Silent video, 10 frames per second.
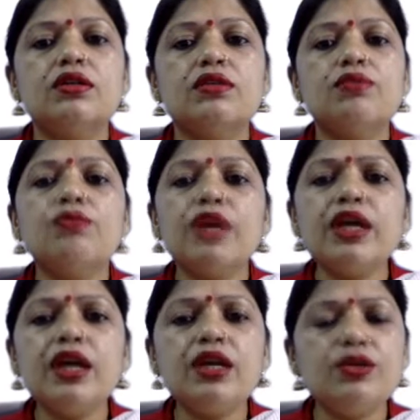Why
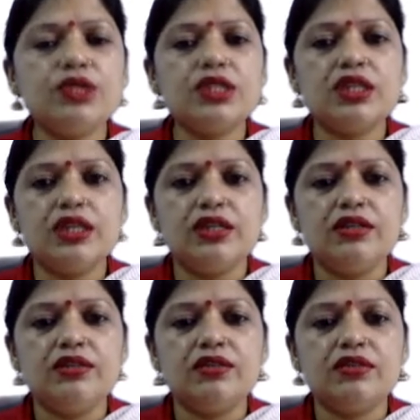are you scared?
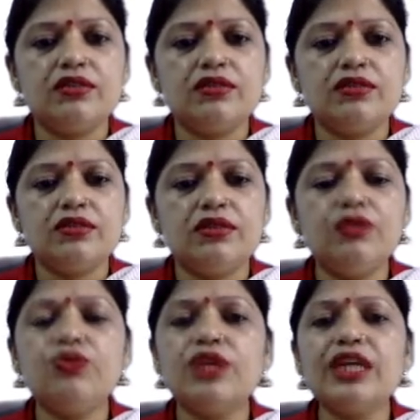
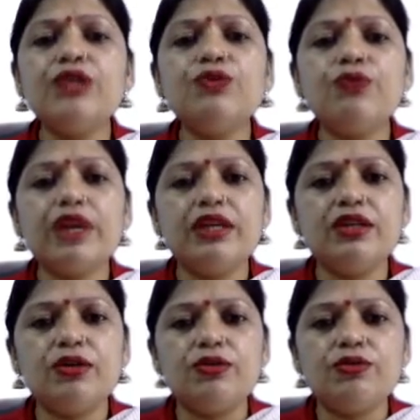You try to find
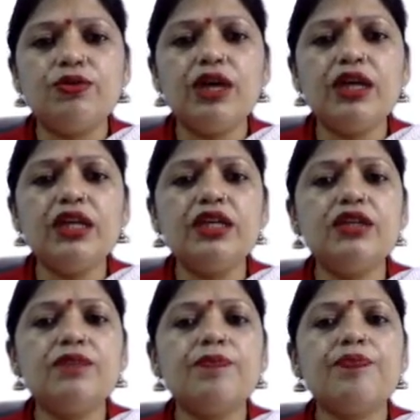out why
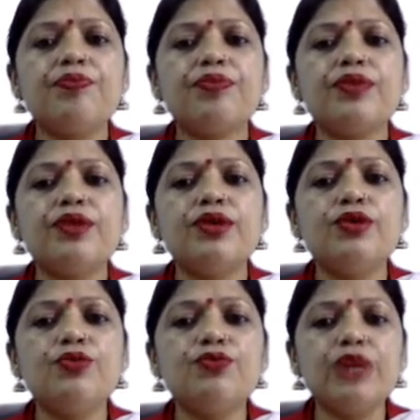
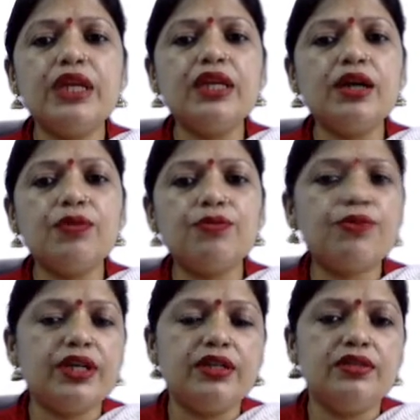you feel afraid